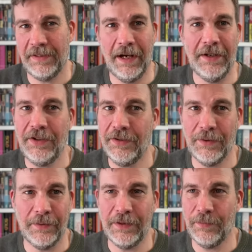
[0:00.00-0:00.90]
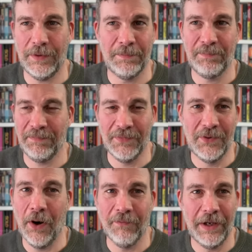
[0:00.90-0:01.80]
I just thought this was a
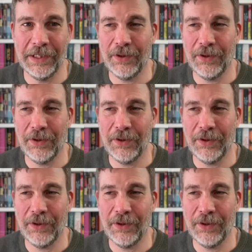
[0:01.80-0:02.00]
not very